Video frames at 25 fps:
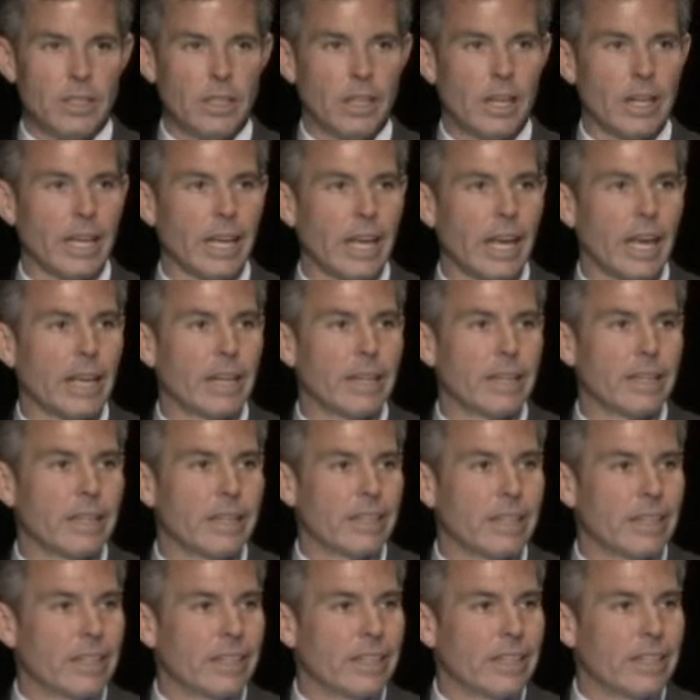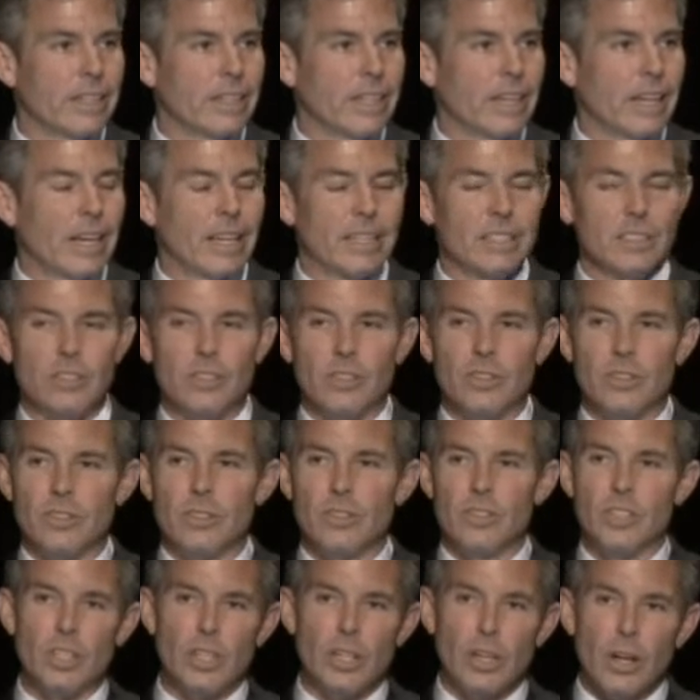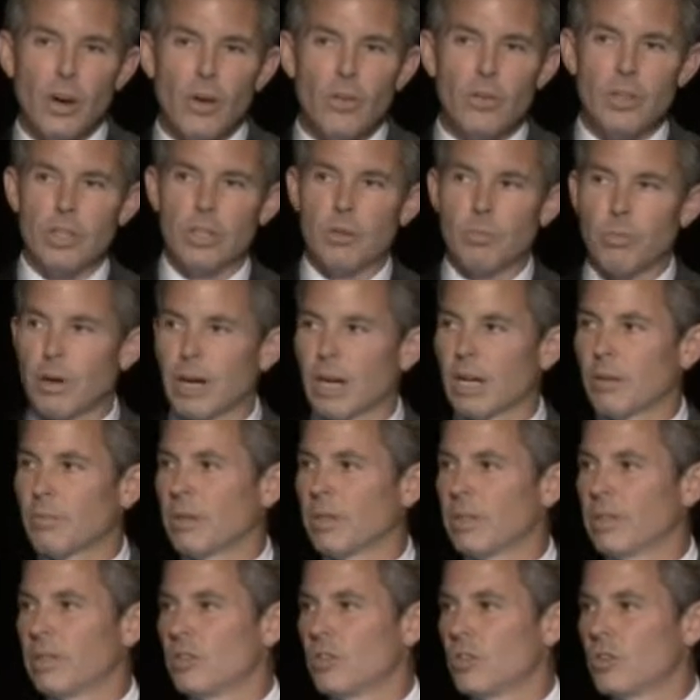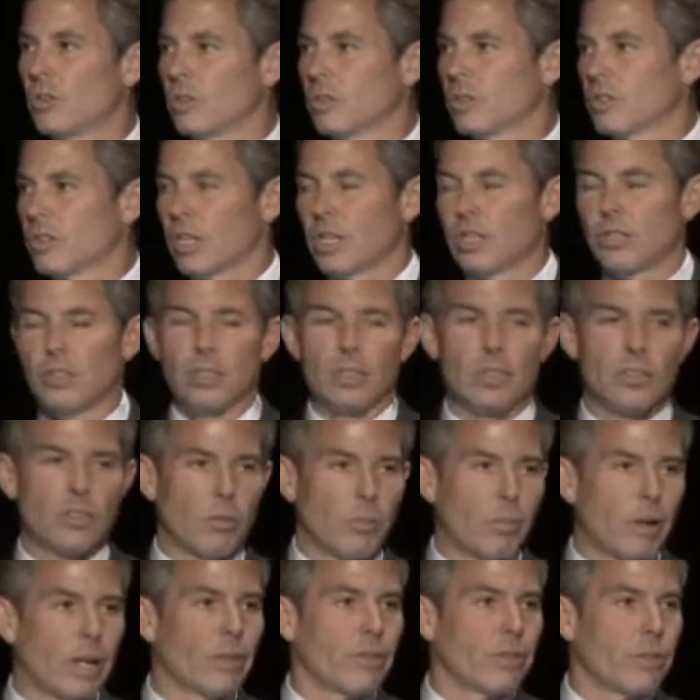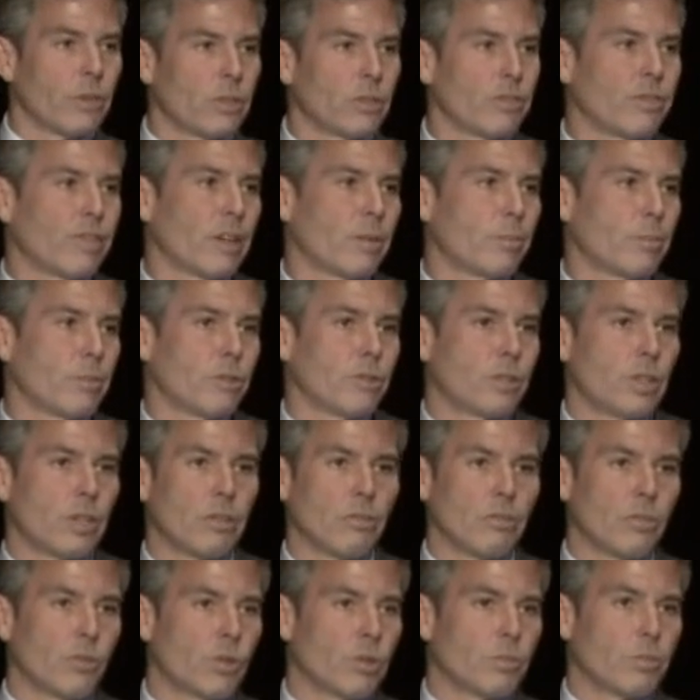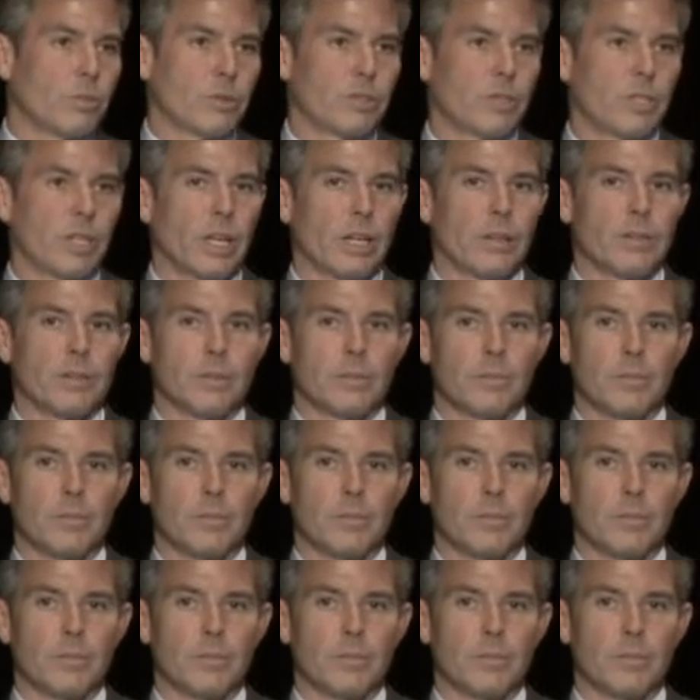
Again, do you know that your biomed utilization is at about 35% or 40%?